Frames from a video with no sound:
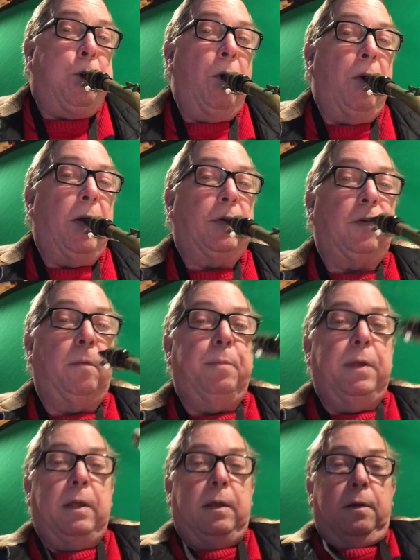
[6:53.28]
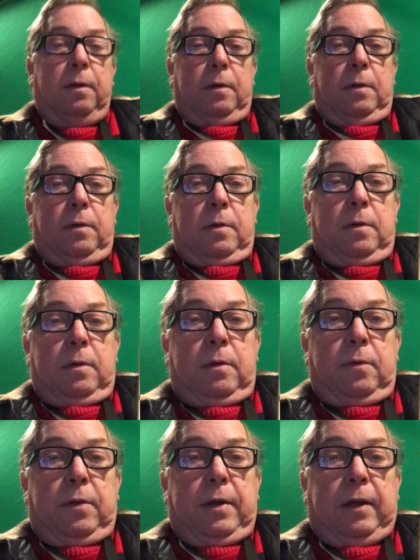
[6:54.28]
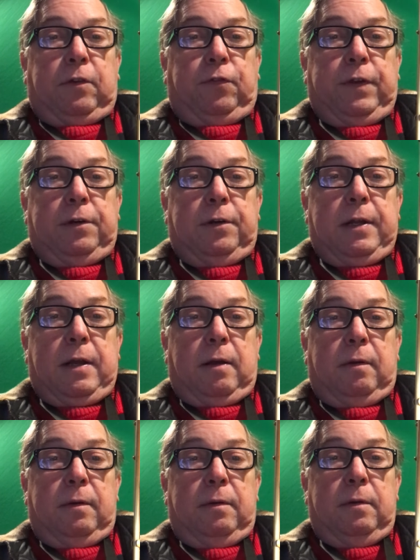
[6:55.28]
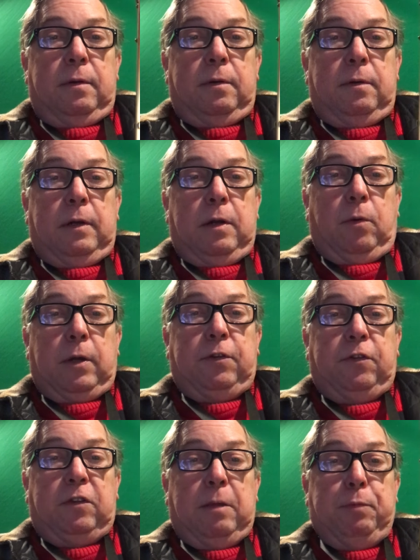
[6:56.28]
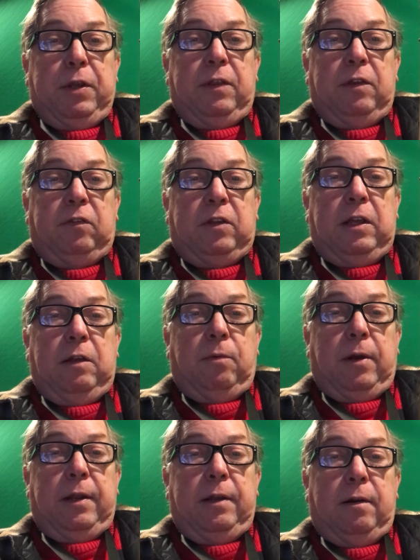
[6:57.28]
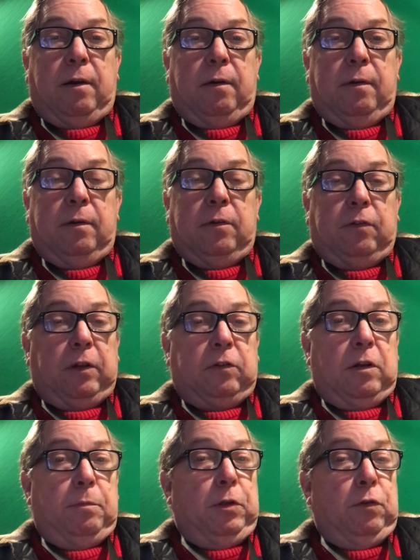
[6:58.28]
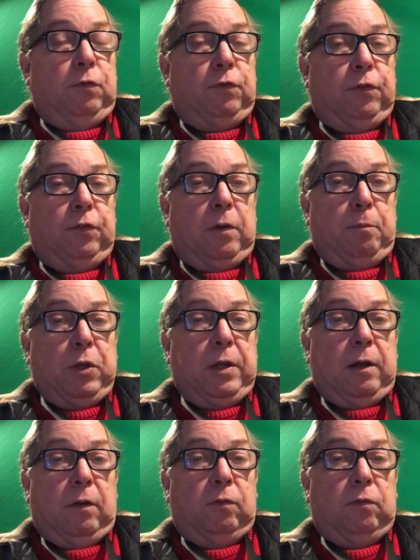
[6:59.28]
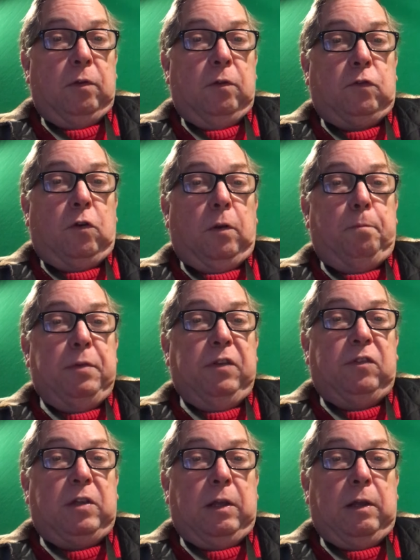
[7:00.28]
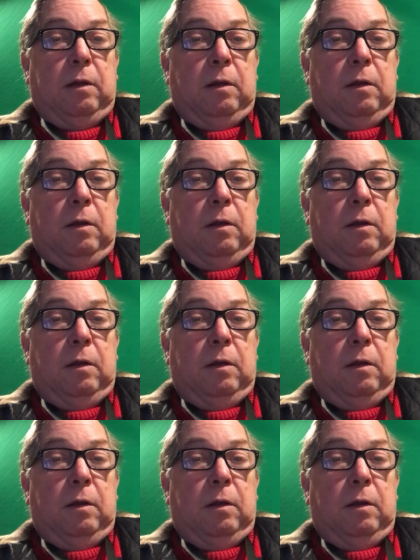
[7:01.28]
That's our B. The next finger down. Now we're skipping this key right here because that's going to be used for something else. It's called a biz key.